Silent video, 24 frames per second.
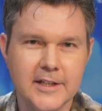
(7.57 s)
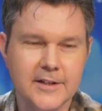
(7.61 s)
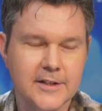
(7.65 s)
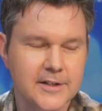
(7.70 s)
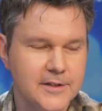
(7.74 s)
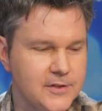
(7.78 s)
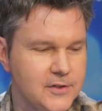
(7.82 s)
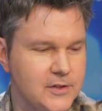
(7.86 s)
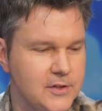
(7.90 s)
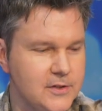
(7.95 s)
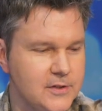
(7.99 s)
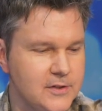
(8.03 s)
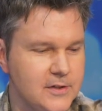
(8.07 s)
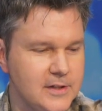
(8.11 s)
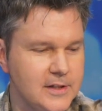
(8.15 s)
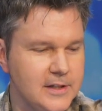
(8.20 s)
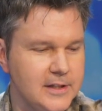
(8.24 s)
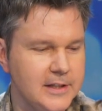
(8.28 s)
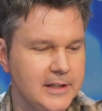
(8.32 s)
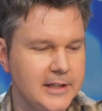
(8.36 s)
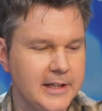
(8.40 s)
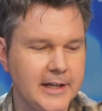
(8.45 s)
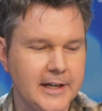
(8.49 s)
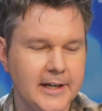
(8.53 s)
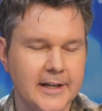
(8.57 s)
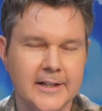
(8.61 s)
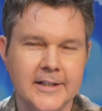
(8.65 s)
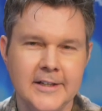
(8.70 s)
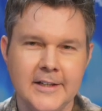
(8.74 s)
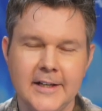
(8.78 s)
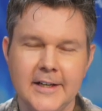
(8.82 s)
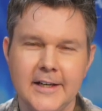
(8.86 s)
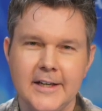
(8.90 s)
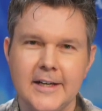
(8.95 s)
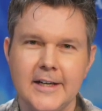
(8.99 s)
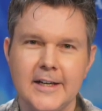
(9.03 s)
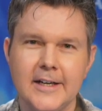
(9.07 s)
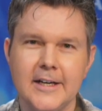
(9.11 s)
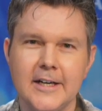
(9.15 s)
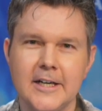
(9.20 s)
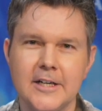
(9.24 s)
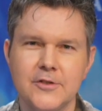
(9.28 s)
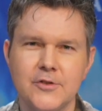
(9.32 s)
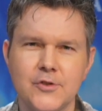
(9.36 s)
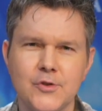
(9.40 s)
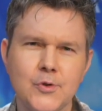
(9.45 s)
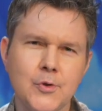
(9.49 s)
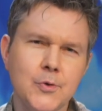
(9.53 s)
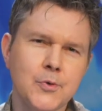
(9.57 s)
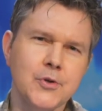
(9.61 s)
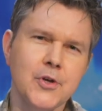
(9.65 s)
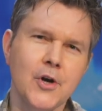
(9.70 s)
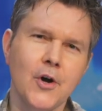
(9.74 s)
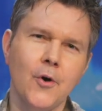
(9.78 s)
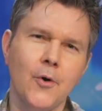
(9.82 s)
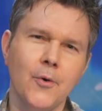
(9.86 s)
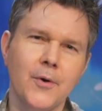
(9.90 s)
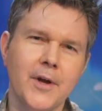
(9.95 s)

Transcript: This is the pseudo